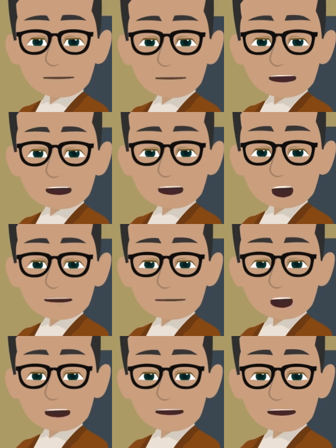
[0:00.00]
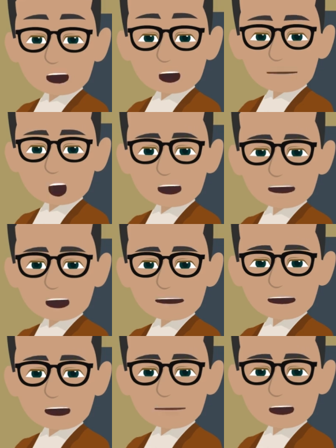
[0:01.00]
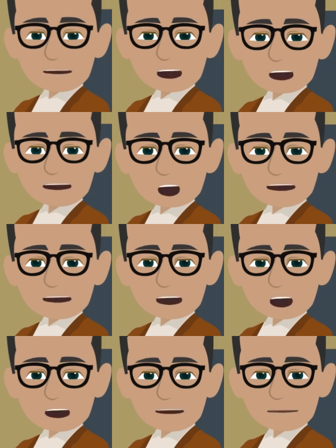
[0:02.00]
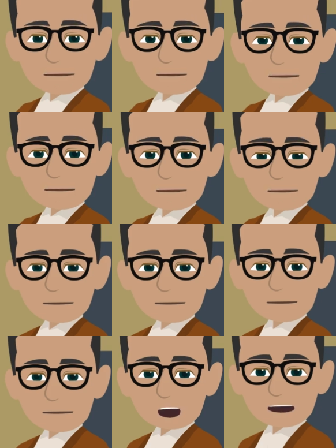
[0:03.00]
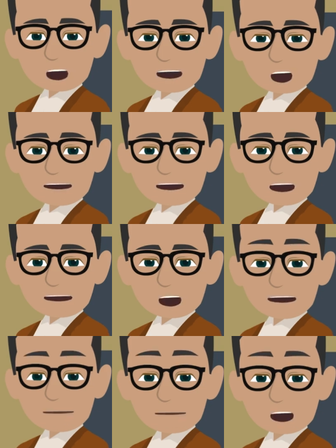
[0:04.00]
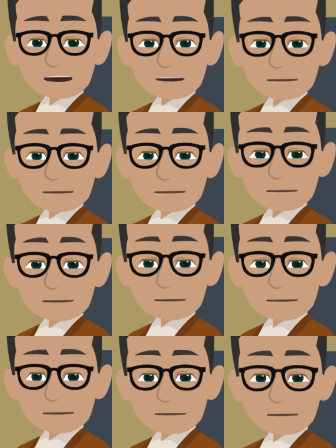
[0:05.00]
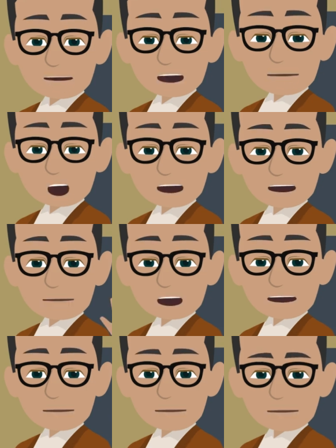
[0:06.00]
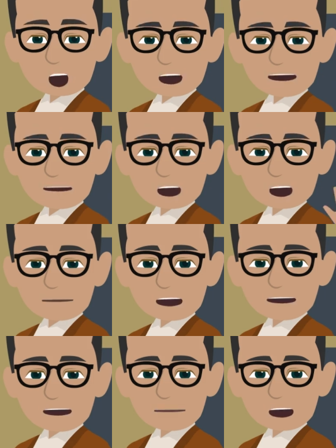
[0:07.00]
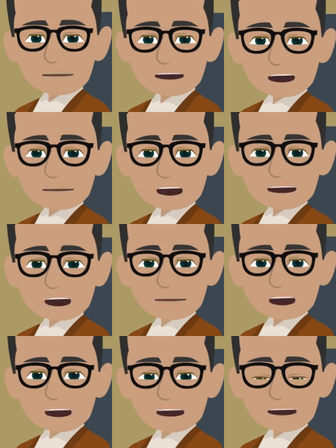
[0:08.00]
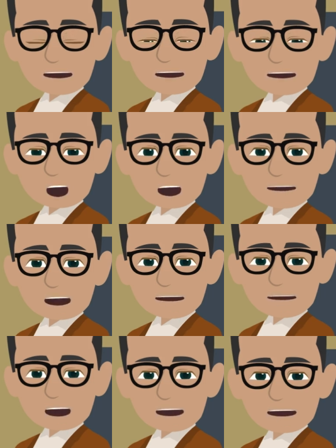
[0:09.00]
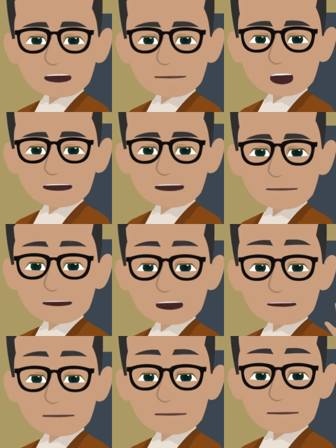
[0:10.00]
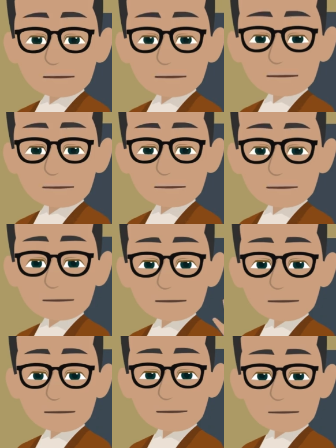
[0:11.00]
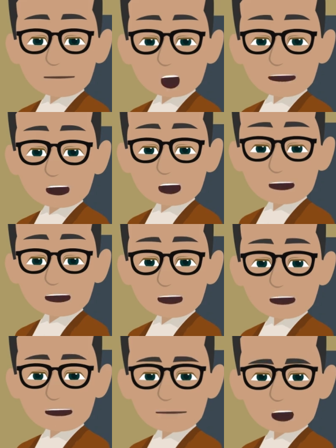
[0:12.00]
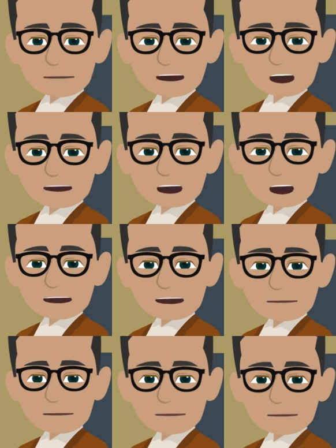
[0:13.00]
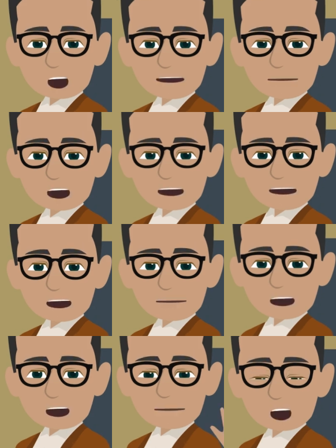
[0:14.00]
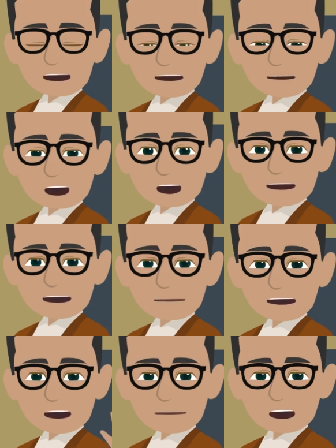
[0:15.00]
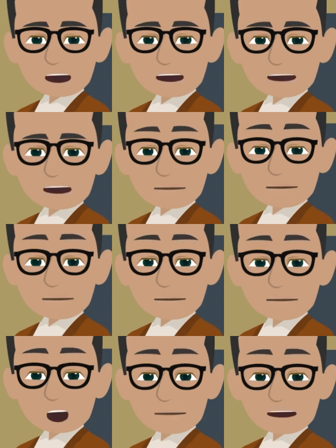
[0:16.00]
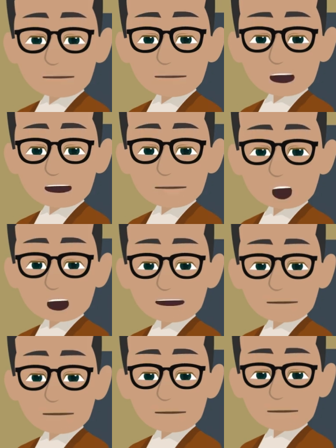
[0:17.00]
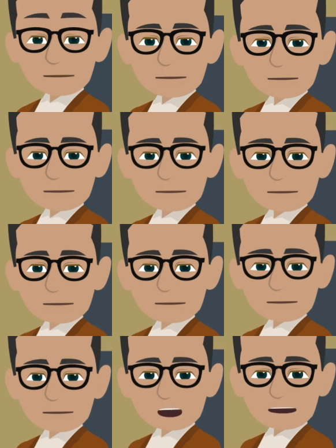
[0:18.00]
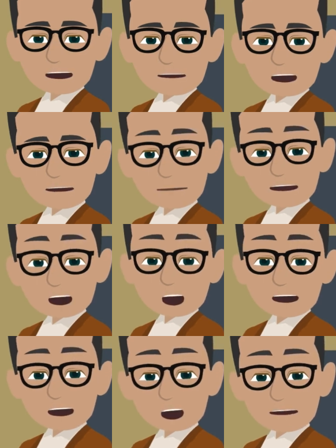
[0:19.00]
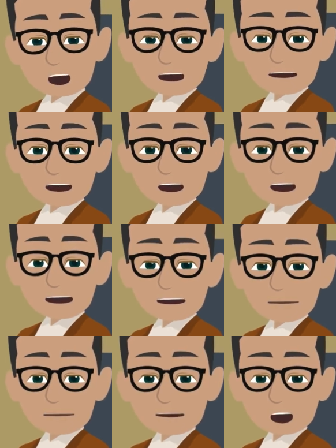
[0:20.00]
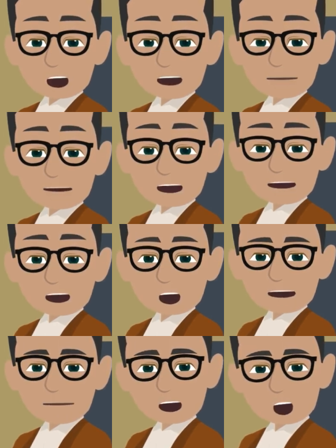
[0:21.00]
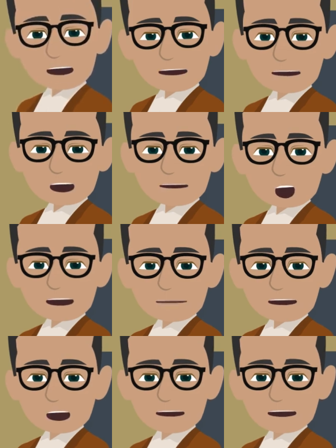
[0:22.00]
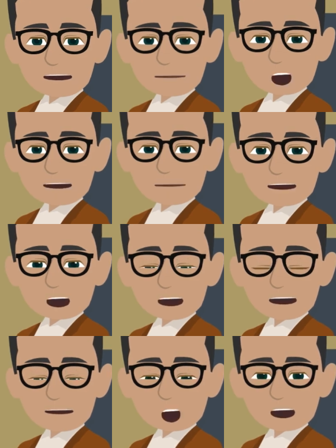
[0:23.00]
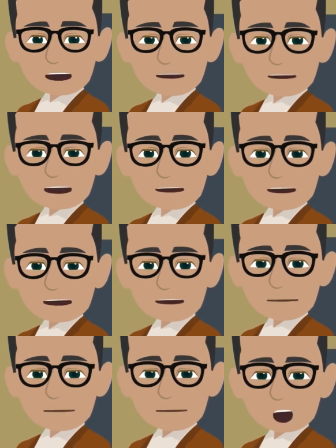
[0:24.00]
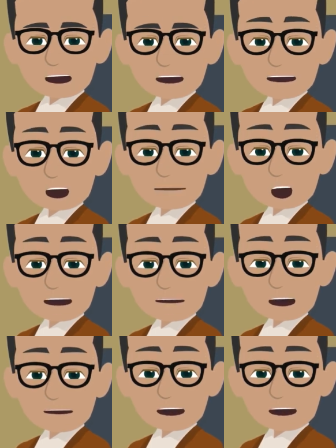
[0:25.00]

Candidates need to go through a lottery system to obtain one. Lottery happens in the spring. If selected, you aren't authorized to start to working under that visa until October 1st. Visa is valid for 3 years, then the candidate can apply for an additional 3 years for 6 years total. After 6 total years on the visa, candidate either needs to be in some sort of process towards becoming a permanent resident or leave the country for